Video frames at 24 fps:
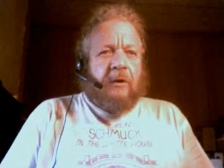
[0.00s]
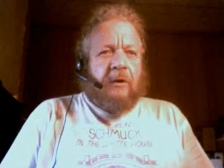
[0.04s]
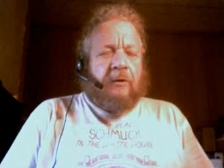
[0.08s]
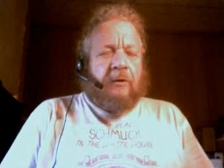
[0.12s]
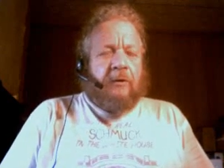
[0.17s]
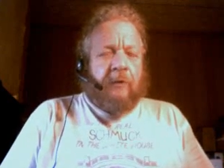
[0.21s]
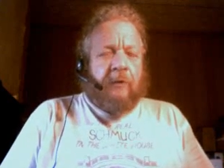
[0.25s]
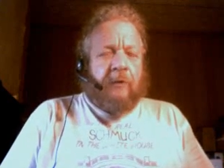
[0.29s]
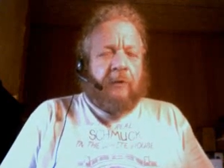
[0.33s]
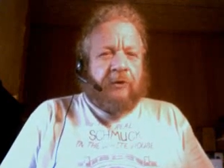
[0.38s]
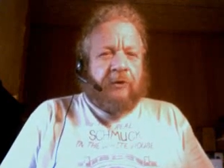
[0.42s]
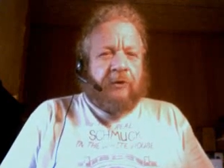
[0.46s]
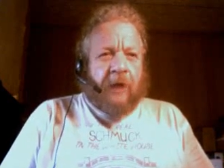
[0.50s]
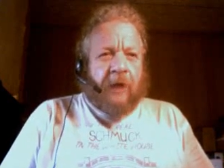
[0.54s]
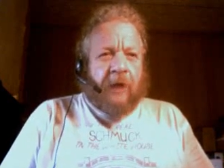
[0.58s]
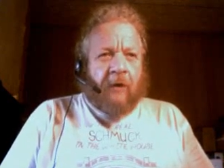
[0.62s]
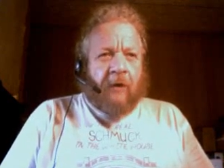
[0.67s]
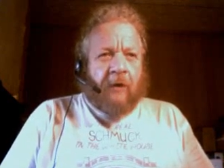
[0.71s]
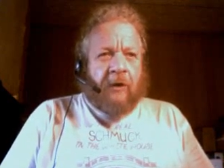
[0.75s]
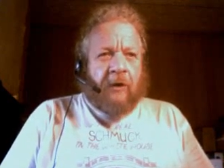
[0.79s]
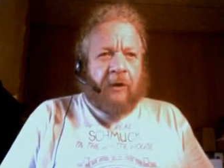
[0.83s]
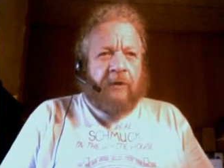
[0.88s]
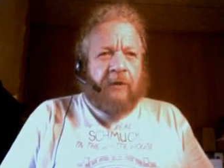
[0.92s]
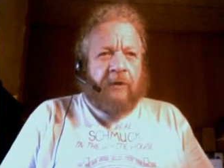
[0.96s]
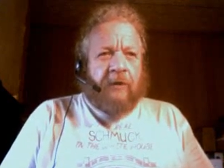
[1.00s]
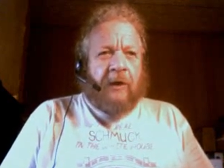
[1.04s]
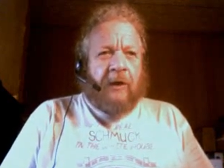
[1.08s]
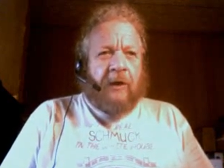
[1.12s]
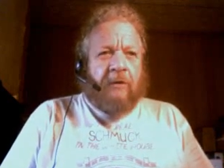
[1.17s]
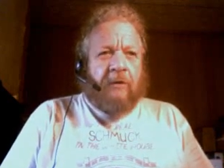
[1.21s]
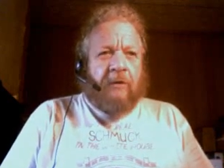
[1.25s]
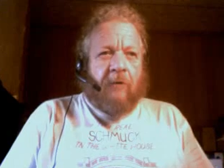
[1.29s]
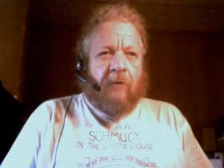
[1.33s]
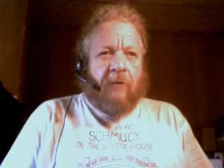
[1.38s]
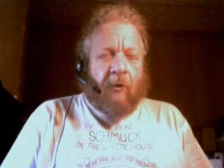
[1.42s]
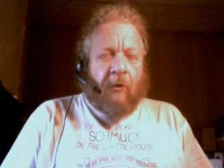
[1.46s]
to a charity
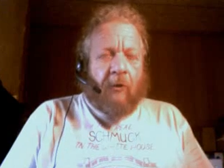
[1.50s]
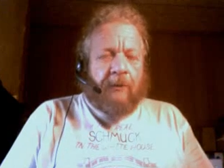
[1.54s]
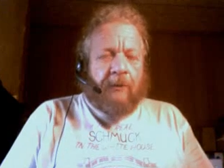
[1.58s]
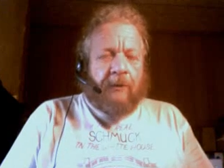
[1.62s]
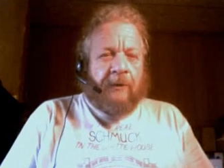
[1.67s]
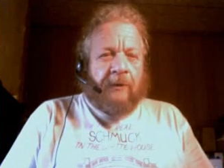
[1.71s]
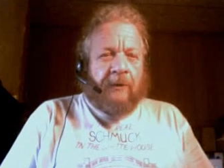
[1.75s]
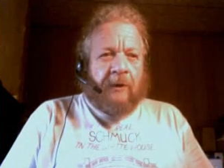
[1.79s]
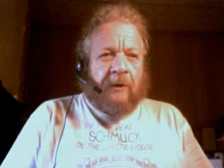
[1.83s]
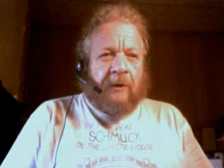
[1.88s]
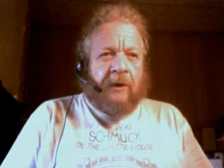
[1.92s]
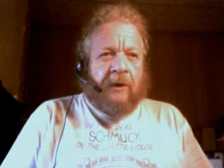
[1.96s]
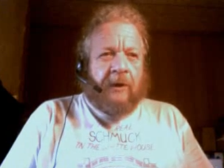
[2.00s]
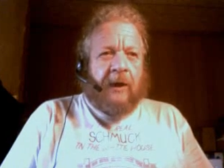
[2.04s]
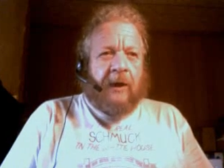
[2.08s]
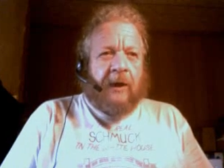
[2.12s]
that openly